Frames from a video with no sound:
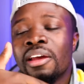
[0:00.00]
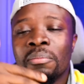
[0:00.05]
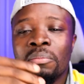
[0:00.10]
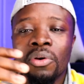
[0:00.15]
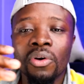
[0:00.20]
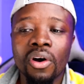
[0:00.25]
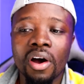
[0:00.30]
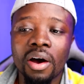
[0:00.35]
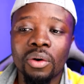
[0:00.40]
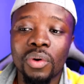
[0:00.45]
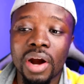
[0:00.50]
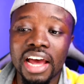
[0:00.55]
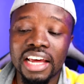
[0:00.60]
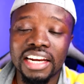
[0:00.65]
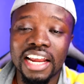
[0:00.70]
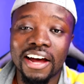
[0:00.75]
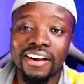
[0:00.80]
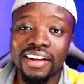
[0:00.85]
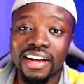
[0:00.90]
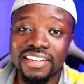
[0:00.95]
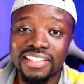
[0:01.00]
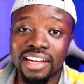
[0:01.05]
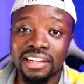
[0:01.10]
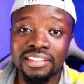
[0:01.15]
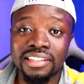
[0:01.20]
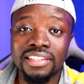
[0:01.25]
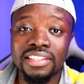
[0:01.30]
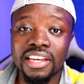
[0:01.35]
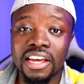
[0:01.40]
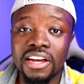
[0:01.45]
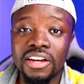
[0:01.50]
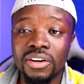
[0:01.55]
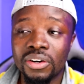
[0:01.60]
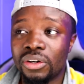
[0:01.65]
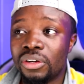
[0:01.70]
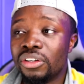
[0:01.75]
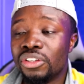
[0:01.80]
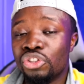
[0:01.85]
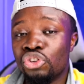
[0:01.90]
Because right now, I start to say, you know,